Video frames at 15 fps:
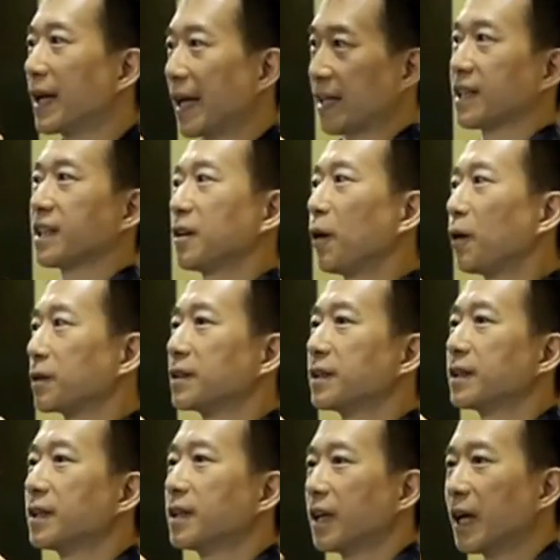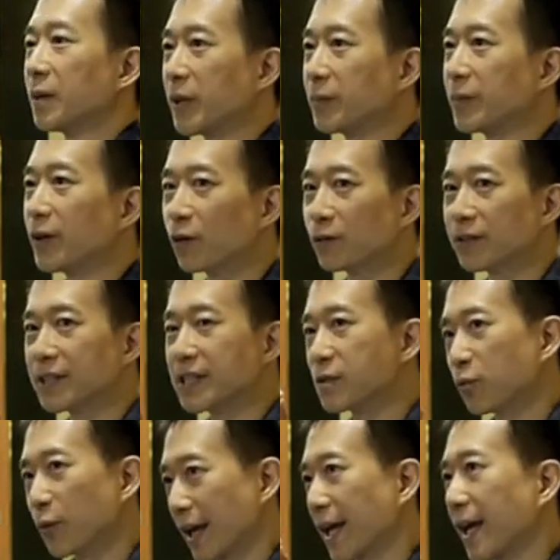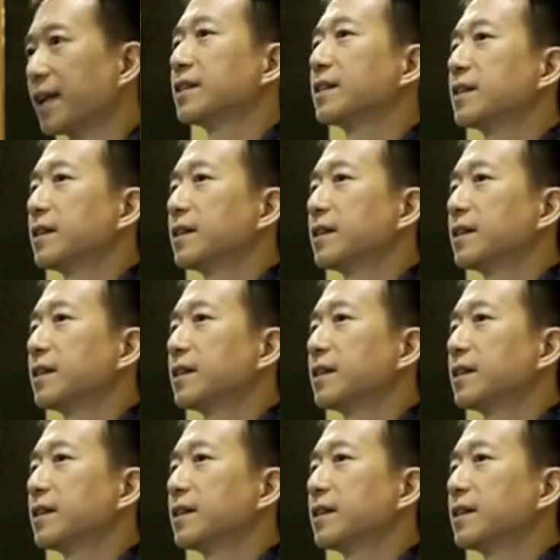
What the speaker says: later on, and maybe over this weekend.